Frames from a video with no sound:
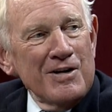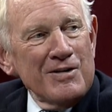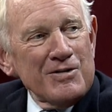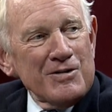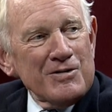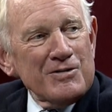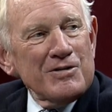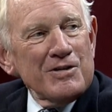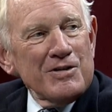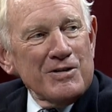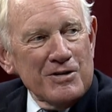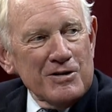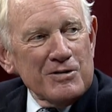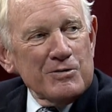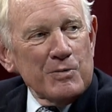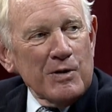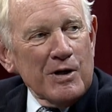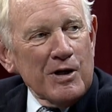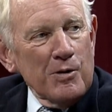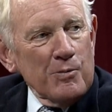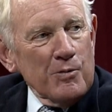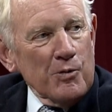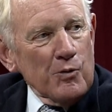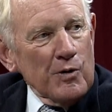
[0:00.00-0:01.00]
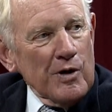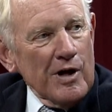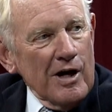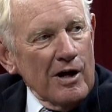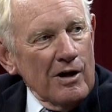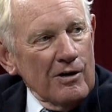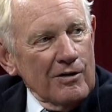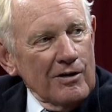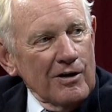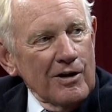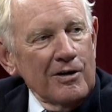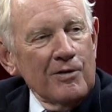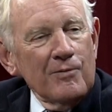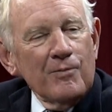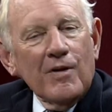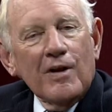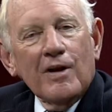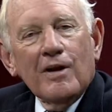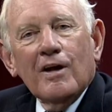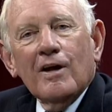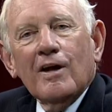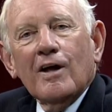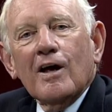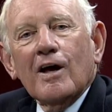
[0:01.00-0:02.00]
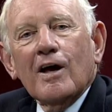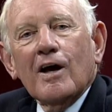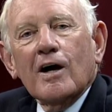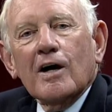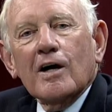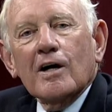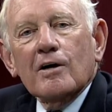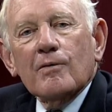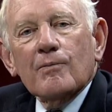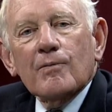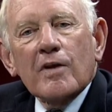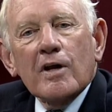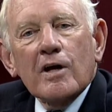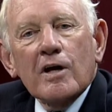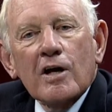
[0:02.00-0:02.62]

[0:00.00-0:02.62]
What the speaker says: to see this become a reality. Mm-hmm.